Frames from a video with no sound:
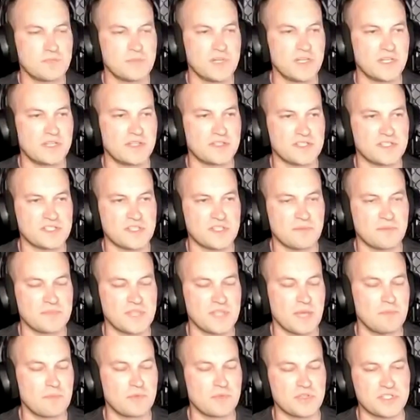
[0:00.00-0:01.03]
into
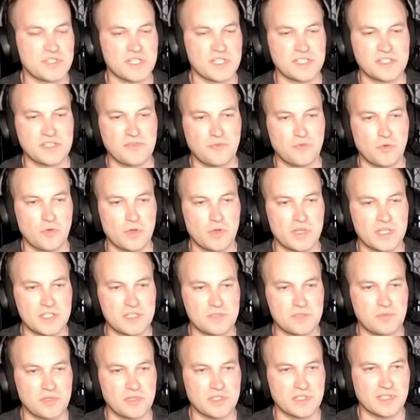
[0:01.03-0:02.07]
September '64, that
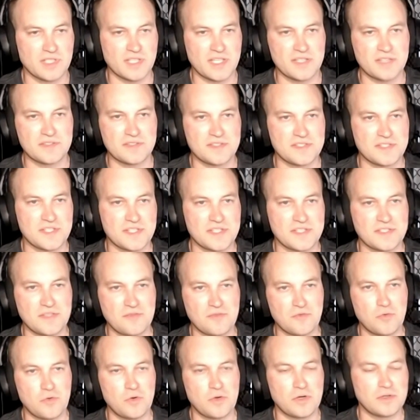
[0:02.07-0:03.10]
is pretty late into
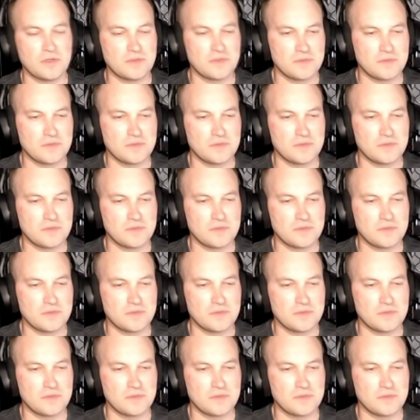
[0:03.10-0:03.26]
'64. I mean,